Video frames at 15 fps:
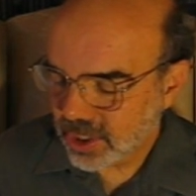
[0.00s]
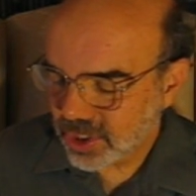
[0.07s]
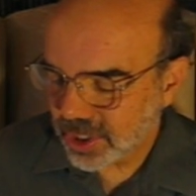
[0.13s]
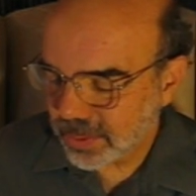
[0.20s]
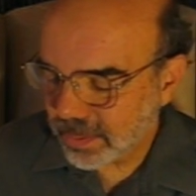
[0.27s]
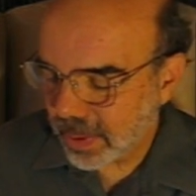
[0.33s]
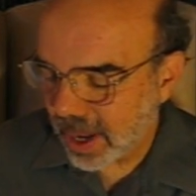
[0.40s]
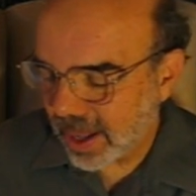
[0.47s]

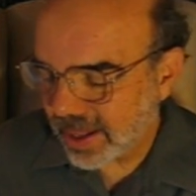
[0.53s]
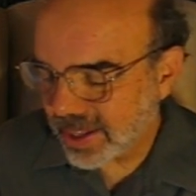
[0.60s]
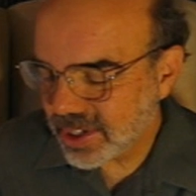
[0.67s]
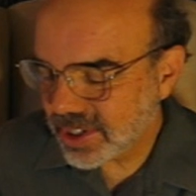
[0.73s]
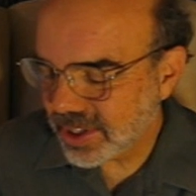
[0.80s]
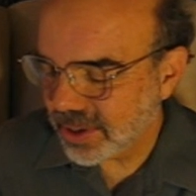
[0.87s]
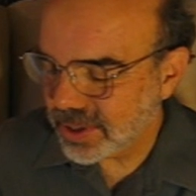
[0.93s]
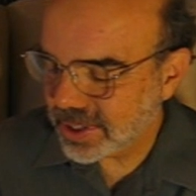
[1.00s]
She'd
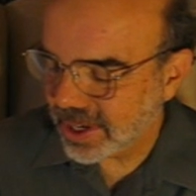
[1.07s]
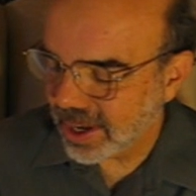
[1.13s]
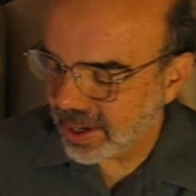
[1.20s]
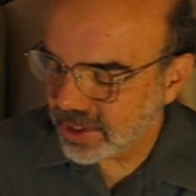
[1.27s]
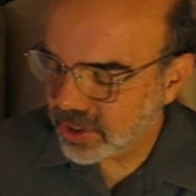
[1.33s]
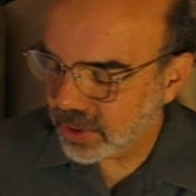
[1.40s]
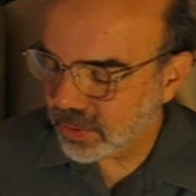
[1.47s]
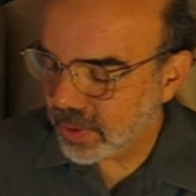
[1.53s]
polished those
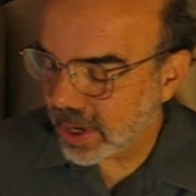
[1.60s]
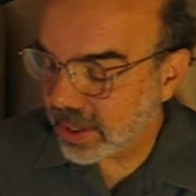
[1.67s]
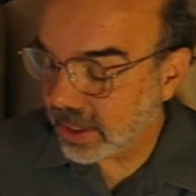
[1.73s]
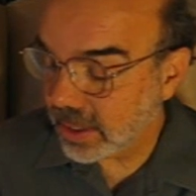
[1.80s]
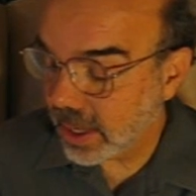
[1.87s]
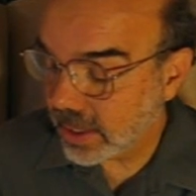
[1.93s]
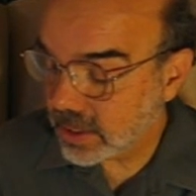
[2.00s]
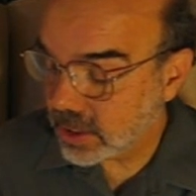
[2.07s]
conjured
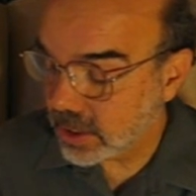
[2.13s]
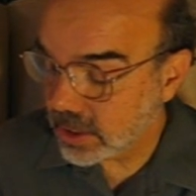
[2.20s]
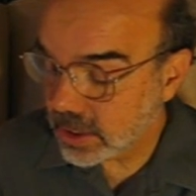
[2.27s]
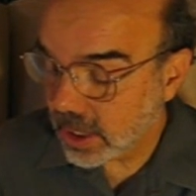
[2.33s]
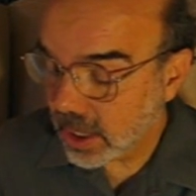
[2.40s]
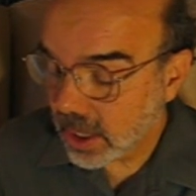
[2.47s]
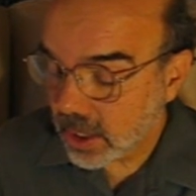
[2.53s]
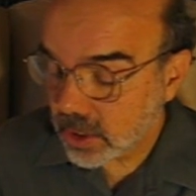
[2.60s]

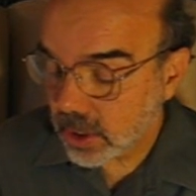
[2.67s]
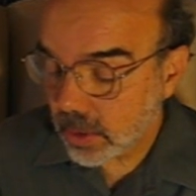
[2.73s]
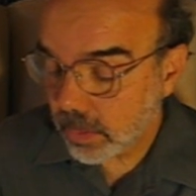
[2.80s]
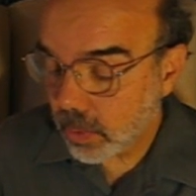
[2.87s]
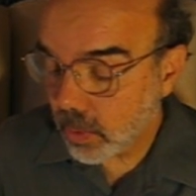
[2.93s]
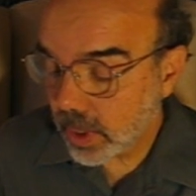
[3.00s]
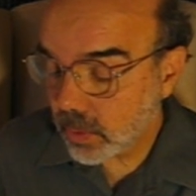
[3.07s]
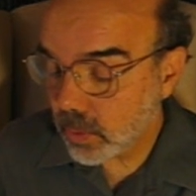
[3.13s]
recollections to the
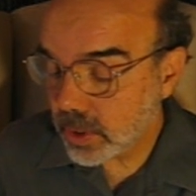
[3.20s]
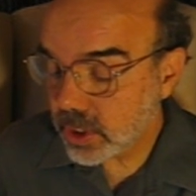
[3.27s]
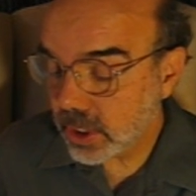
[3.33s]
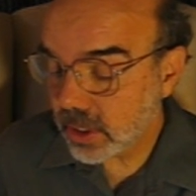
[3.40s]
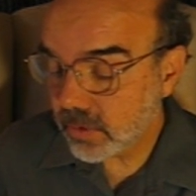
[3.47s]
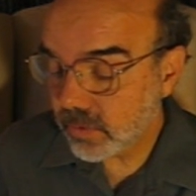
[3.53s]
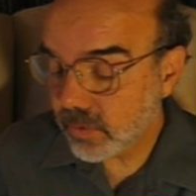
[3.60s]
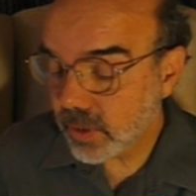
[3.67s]
point where
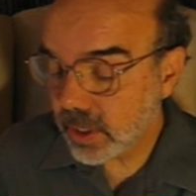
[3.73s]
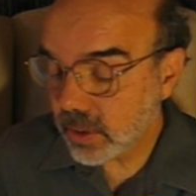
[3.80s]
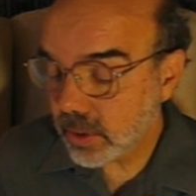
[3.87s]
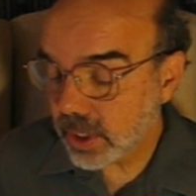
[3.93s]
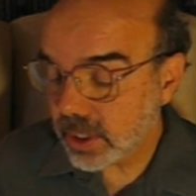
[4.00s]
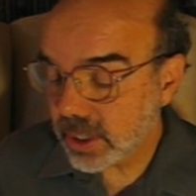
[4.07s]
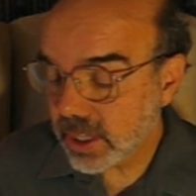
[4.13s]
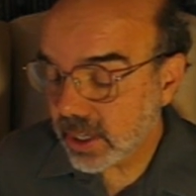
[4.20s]
she could
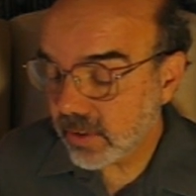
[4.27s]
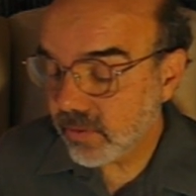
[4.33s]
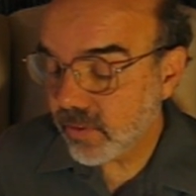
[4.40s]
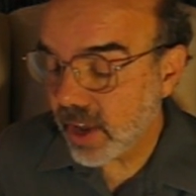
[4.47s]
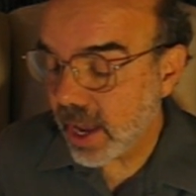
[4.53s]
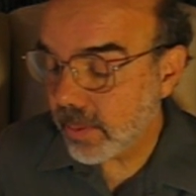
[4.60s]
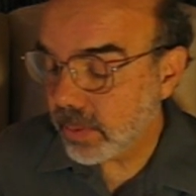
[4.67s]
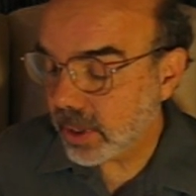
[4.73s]
feel the thick
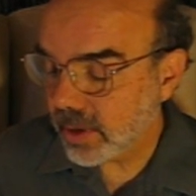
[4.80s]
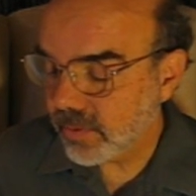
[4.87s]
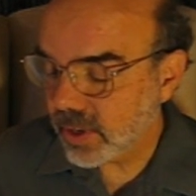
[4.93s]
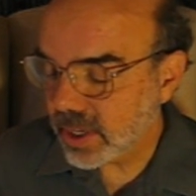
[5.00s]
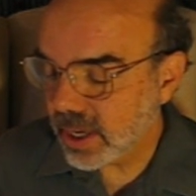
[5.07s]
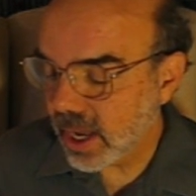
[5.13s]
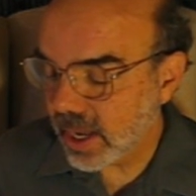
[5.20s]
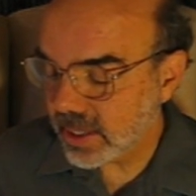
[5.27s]
fabric of
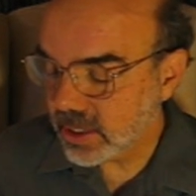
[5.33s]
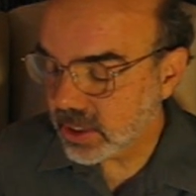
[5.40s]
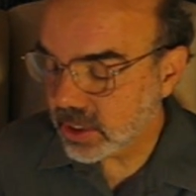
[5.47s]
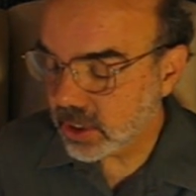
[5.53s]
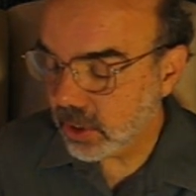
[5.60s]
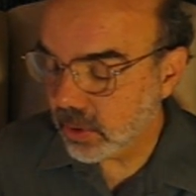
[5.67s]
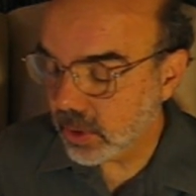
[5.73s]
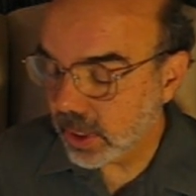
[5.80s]
a cotton
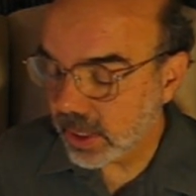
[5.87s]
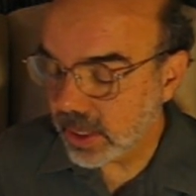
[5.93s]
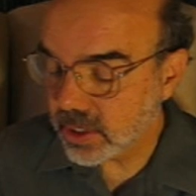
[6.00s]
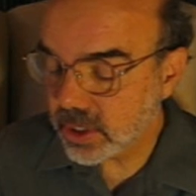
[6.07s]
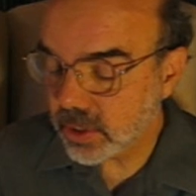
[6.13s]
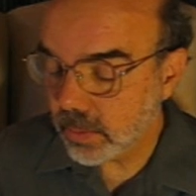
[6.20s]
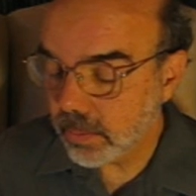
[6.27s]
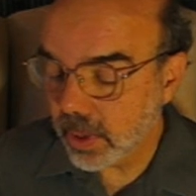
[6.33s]
skirt
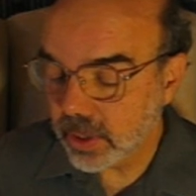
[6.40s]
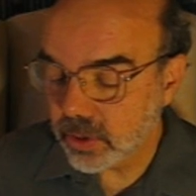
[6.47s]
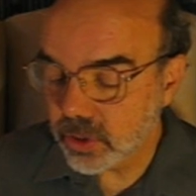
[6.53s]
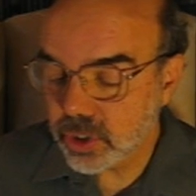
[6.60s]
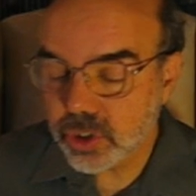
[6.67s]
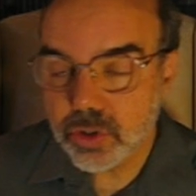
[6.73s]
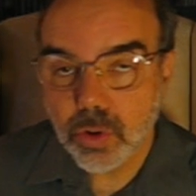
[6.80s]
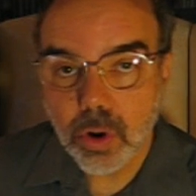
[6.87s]
against her
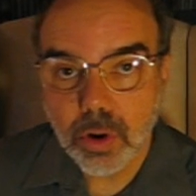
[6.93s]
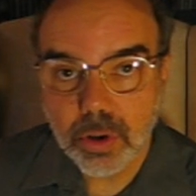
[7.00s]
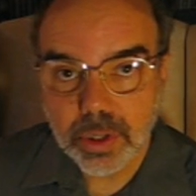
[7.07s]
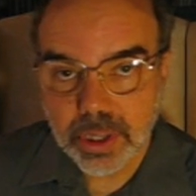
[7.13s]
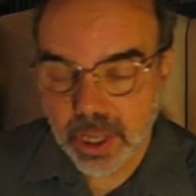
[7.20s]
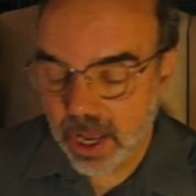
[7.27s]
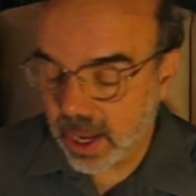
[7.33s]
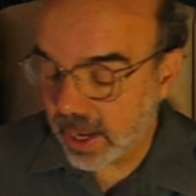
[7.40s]
mother's strong
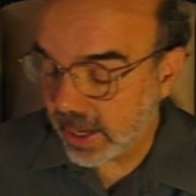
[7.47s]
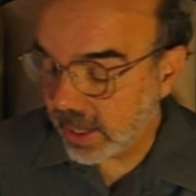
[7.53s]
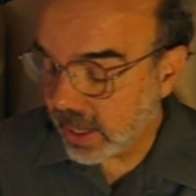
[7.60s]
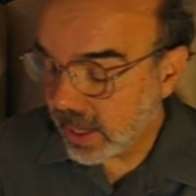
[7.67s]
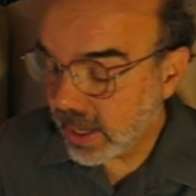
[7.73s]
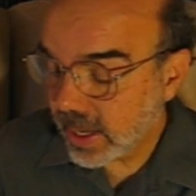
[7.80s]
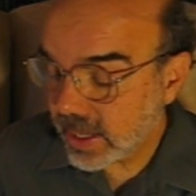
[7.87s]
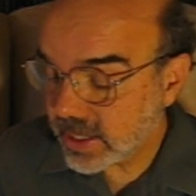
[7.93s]
thigh
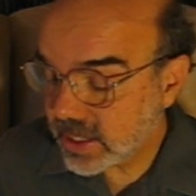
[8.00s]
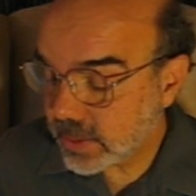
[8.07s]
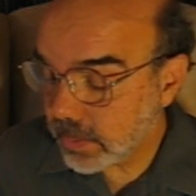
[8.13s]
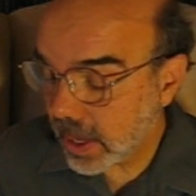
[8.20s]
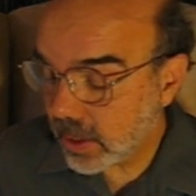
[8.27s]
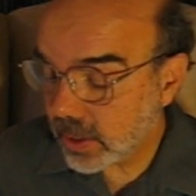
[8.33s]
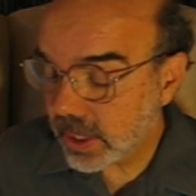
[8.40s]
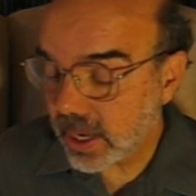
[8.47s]
and
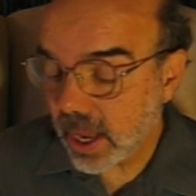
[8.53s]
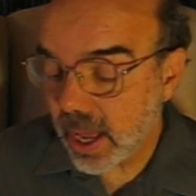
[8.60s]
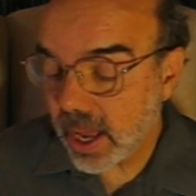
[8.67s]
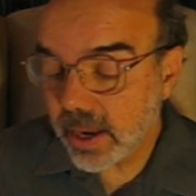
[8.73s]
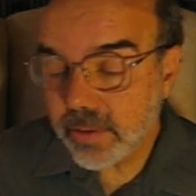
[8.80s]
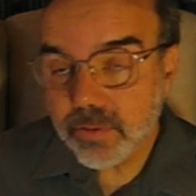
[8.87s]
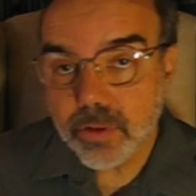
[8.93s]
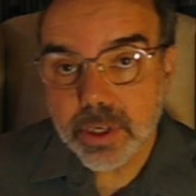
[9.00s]
smell the
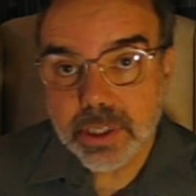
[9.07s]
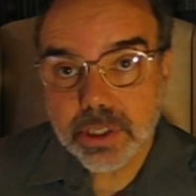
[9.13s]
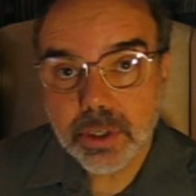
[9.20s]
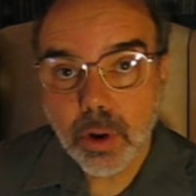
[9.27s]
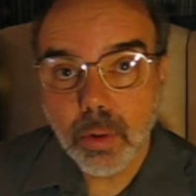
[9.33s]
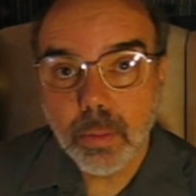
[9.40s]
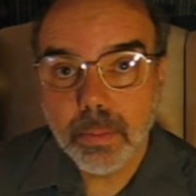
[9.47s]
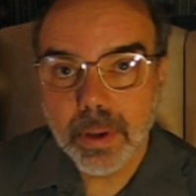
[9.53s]
ivory
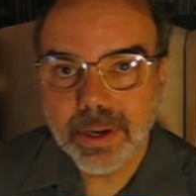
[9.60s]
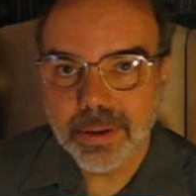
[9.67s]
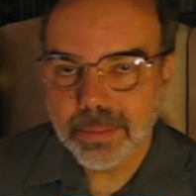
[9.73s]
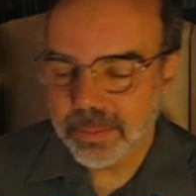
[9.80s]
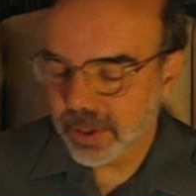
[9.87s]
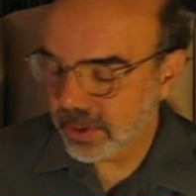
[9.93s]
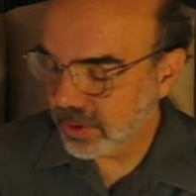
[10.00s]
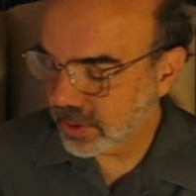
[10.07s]
soap on her
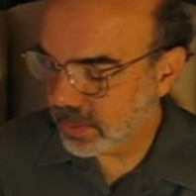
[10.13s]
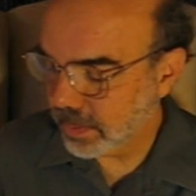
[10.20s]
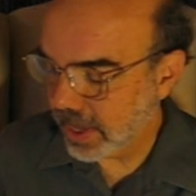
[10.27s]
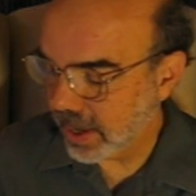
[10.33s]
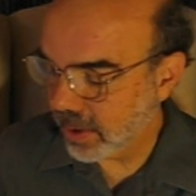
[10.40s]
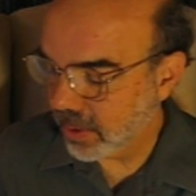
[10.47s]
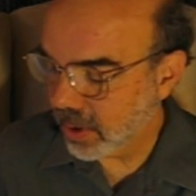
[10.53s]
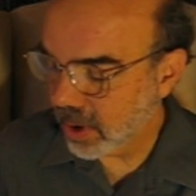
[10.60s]
mother's
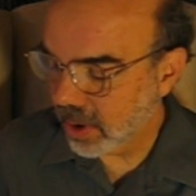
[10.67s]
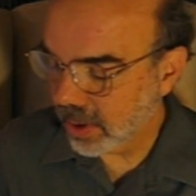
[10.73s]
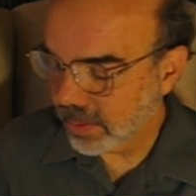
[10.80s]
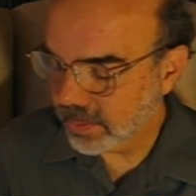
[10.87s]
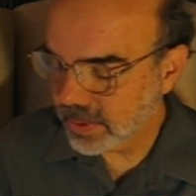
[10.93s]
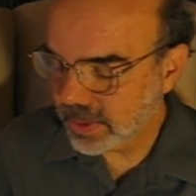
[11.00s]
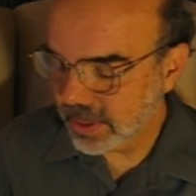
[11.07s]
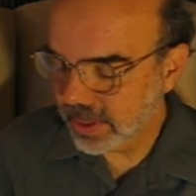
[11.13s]
bare
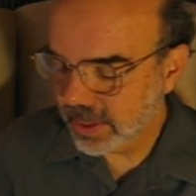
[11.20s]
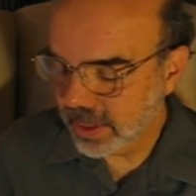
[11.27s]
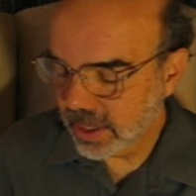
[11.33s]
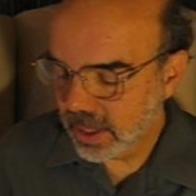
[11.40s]
arms.